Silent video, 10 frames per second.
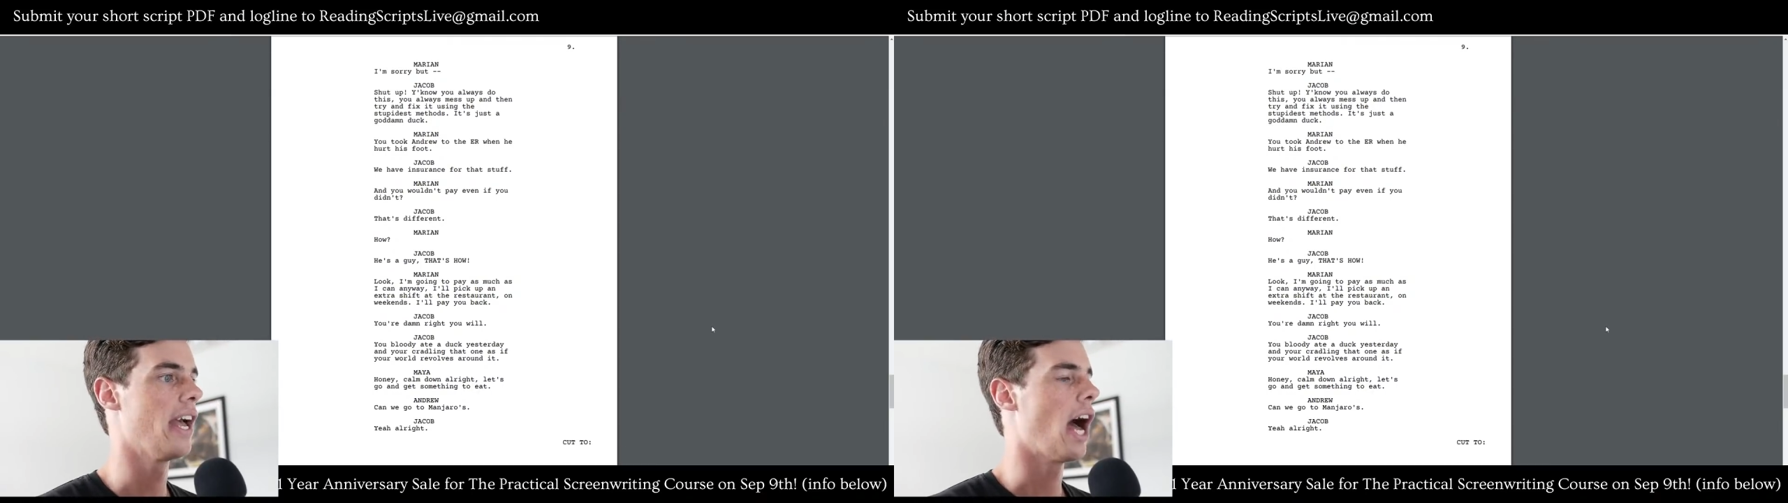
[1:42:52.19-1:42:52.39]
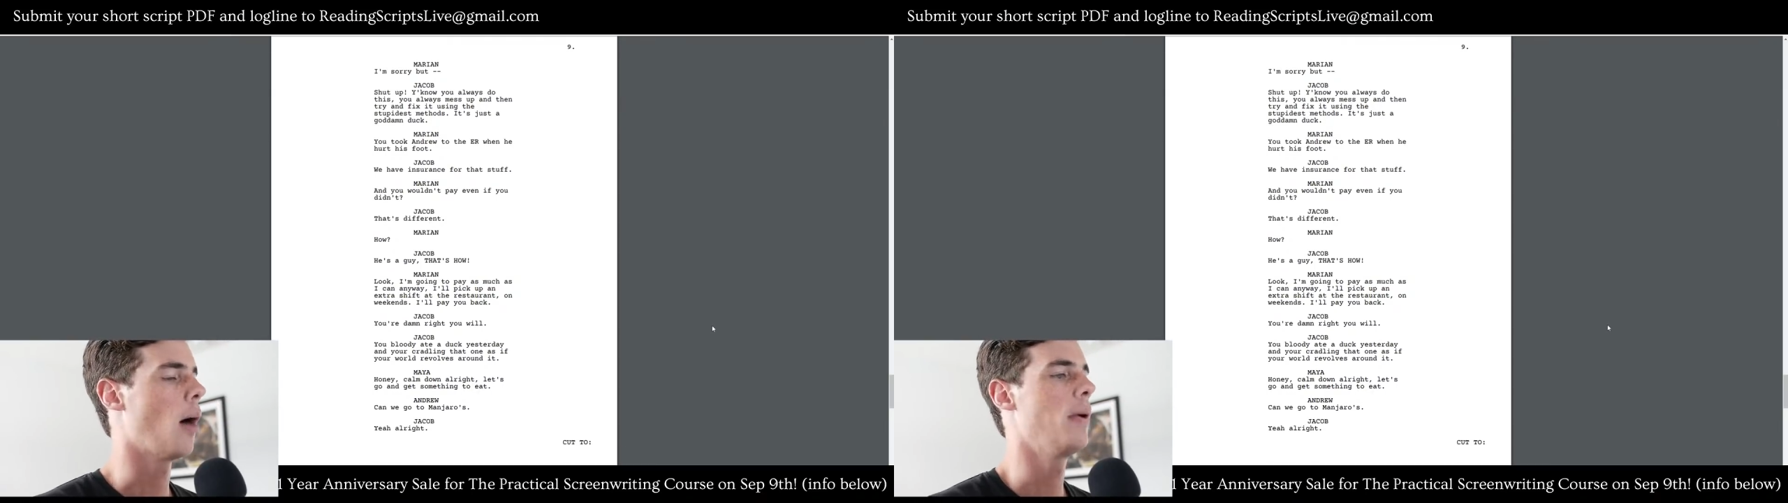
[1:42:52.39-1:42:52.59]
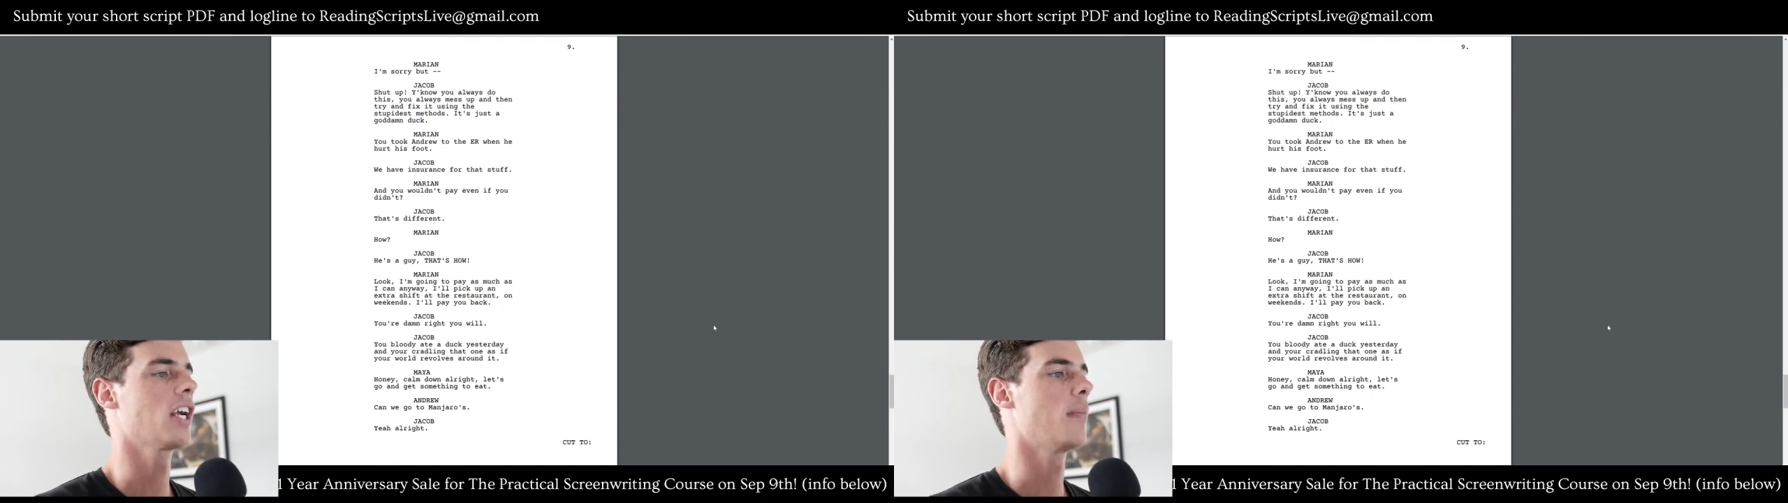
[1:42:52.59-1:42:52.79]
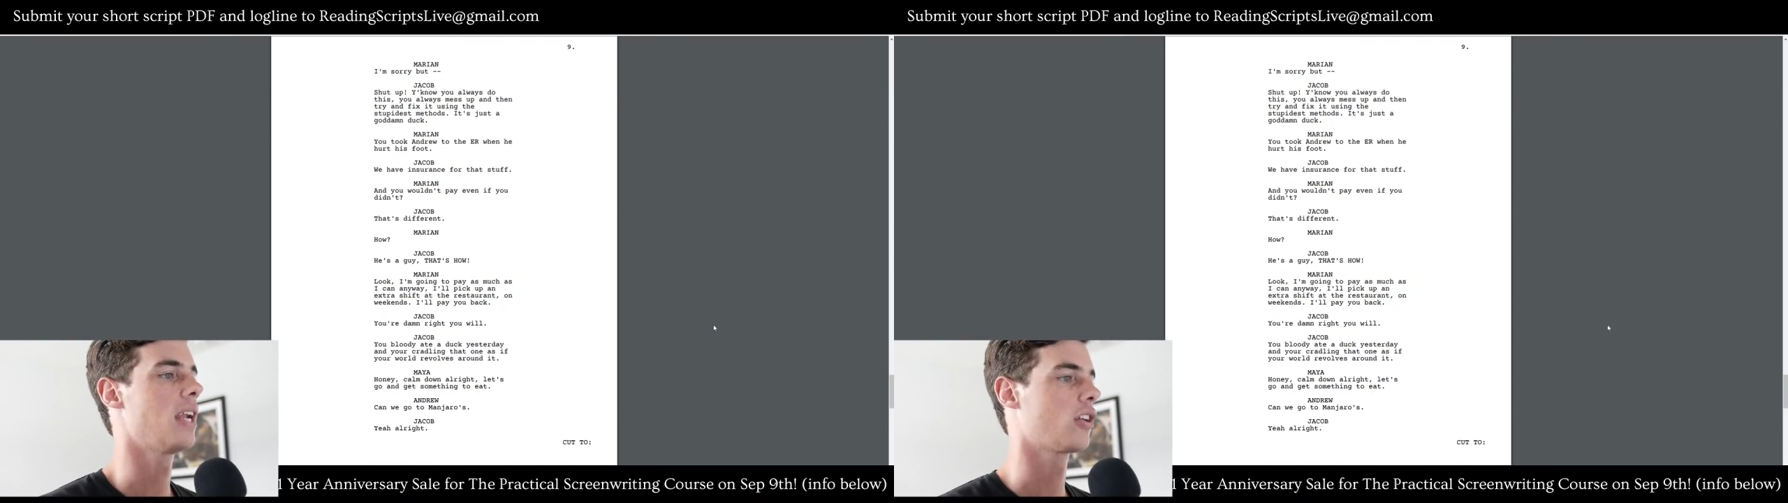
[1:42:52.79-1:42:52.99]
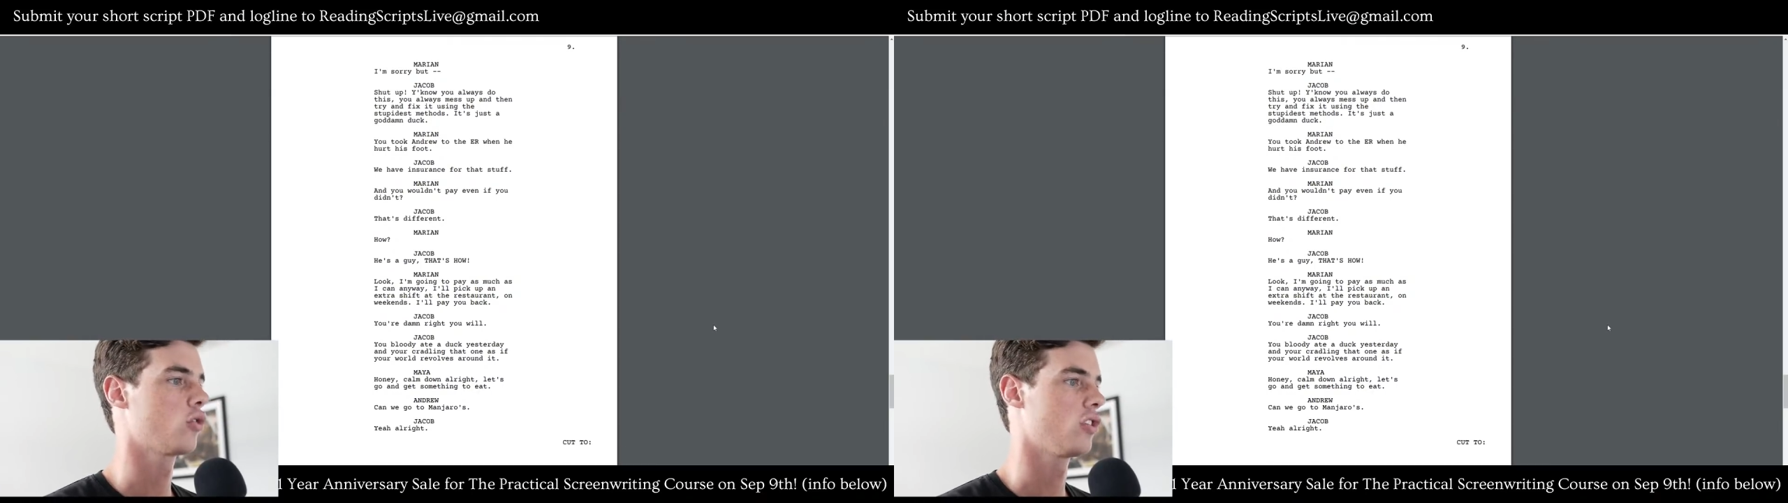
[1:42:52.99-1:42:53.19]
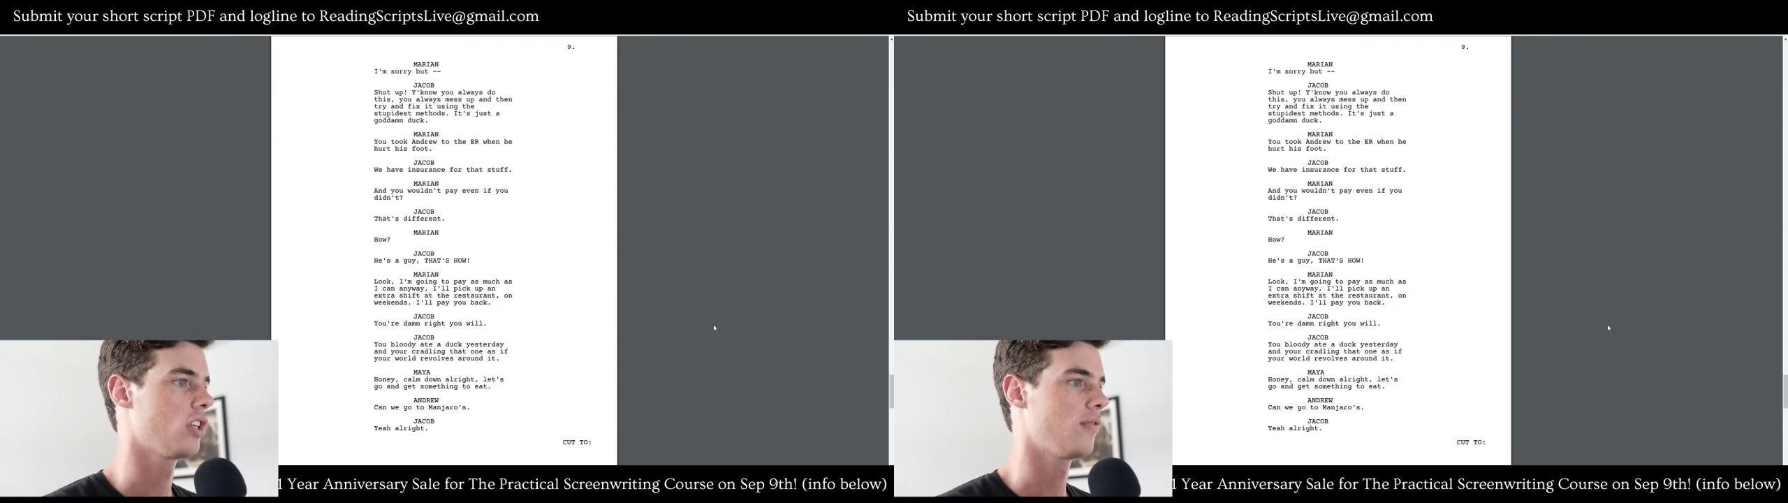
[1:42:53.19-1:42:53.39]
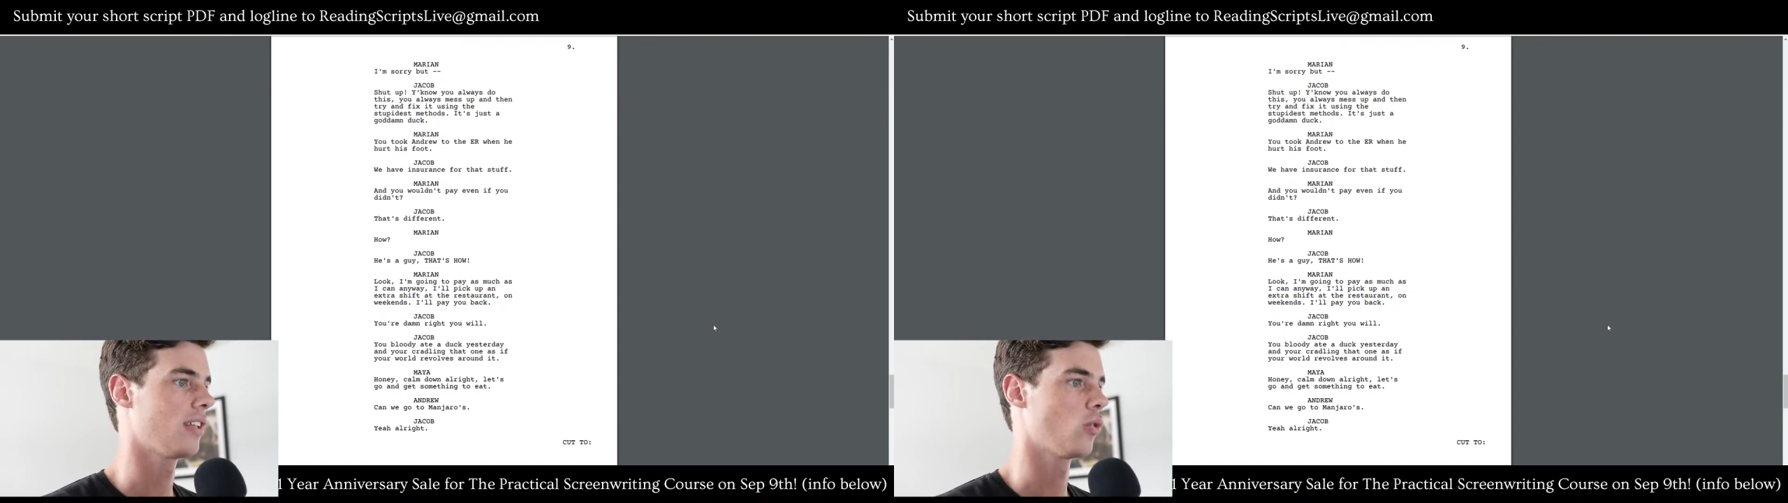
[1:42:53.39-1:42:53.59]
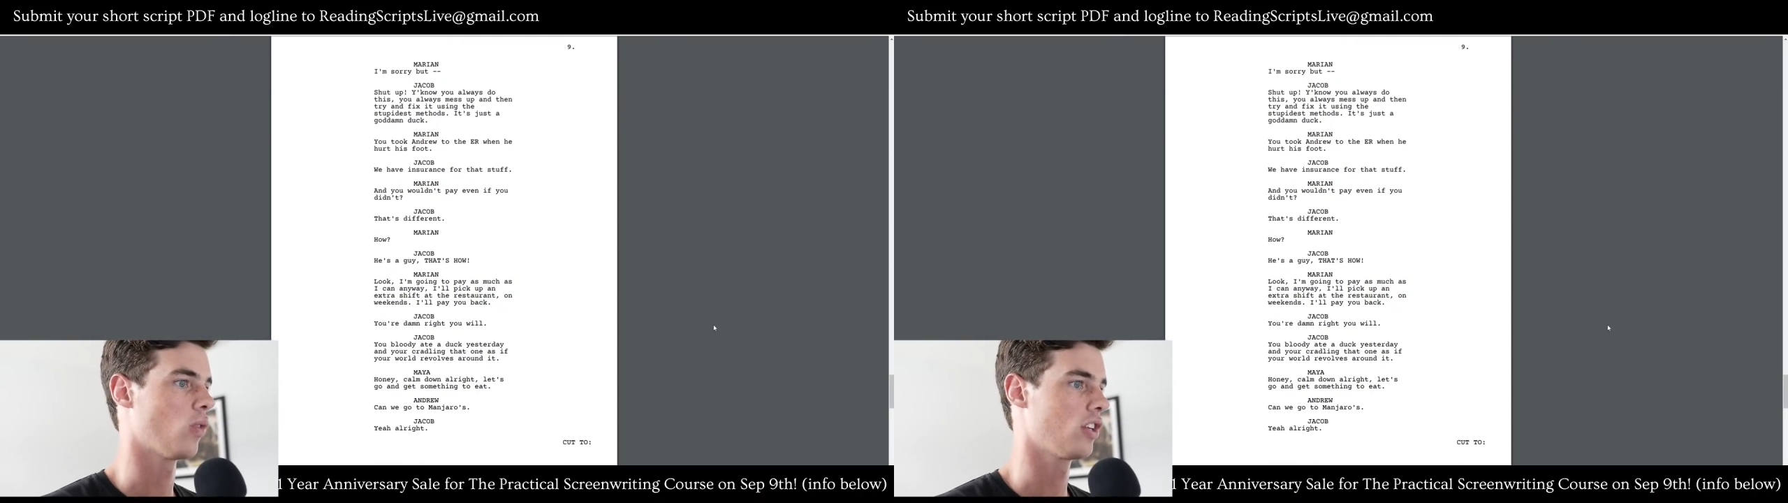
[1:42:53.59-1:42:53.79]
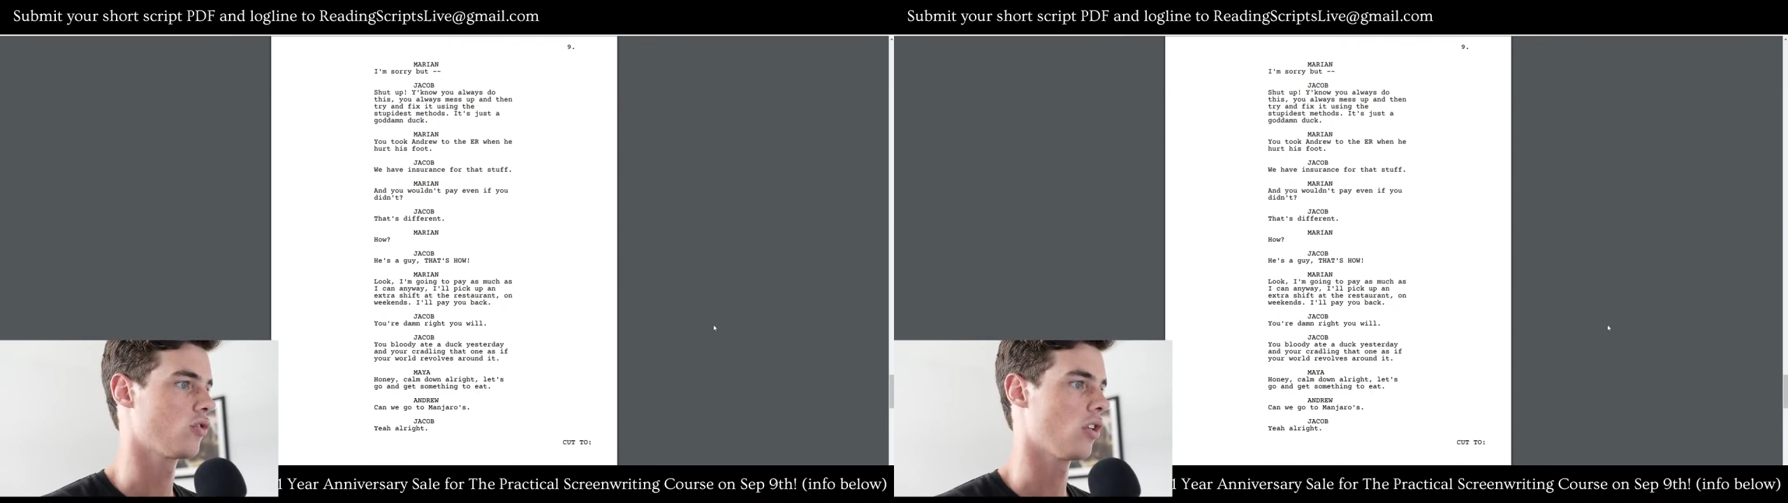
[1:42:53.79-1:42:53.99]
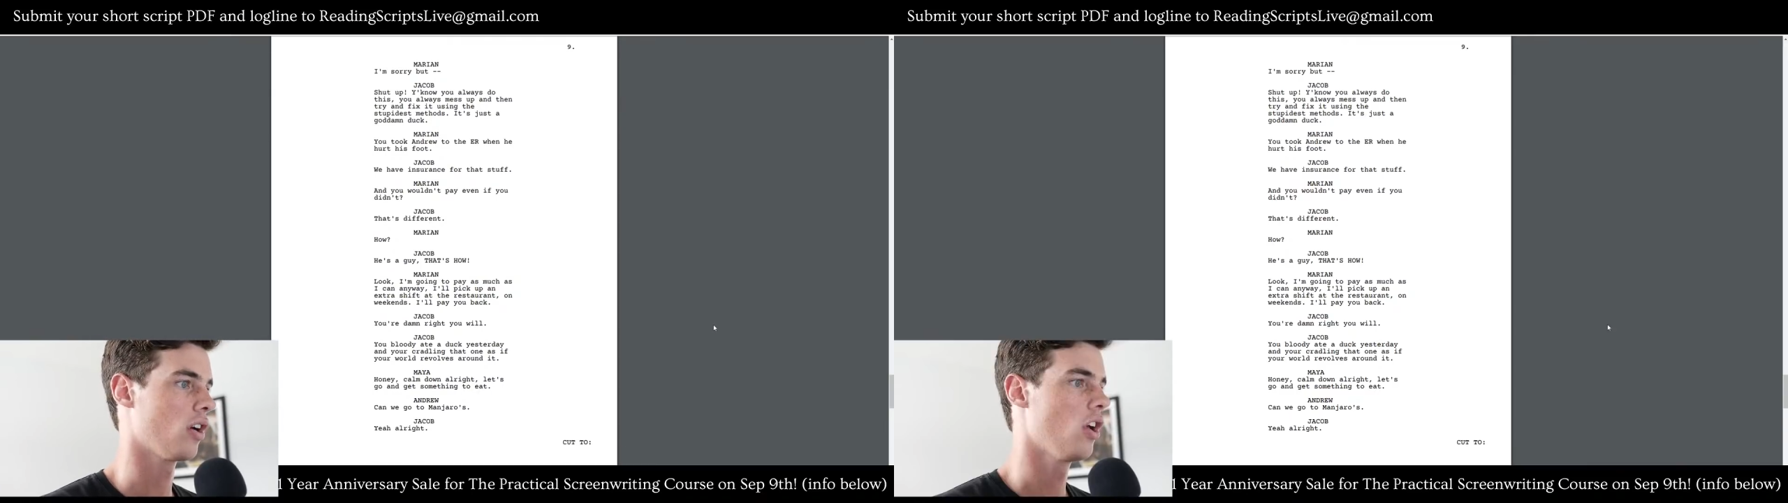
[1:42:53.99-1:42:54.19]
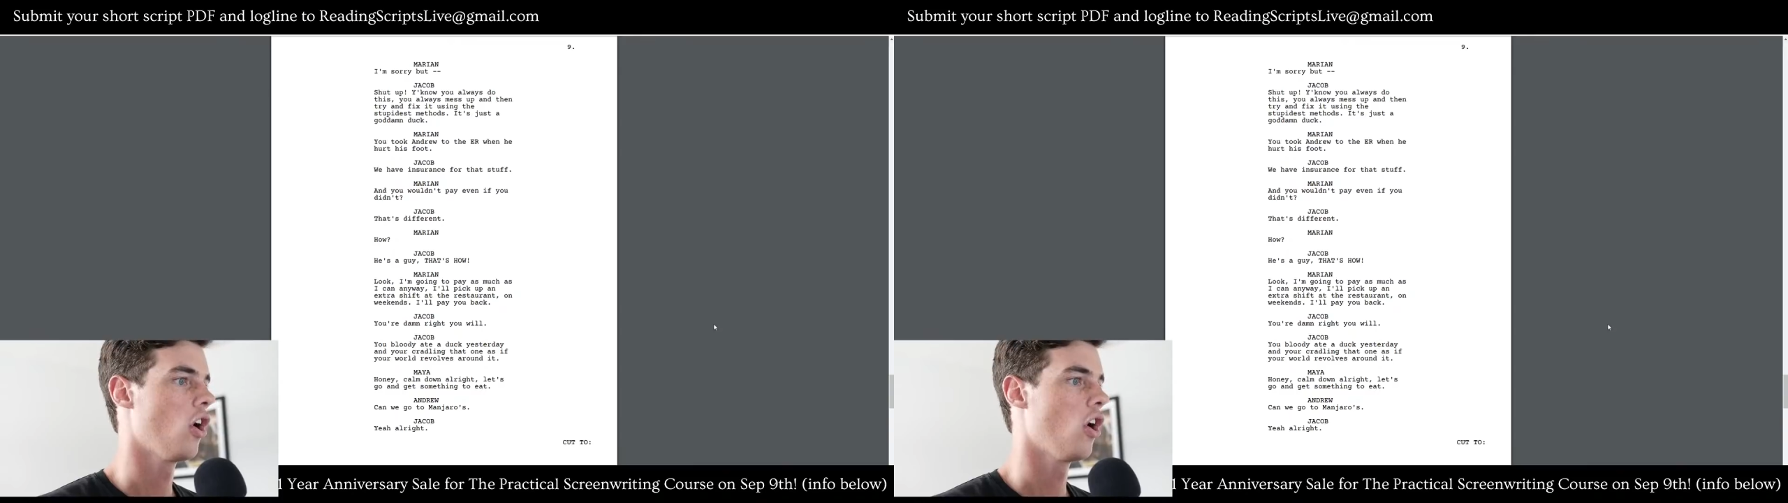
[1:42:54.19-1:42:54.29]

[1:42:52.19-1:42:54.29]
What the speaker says: I'll pick up an extra shift at the restaurant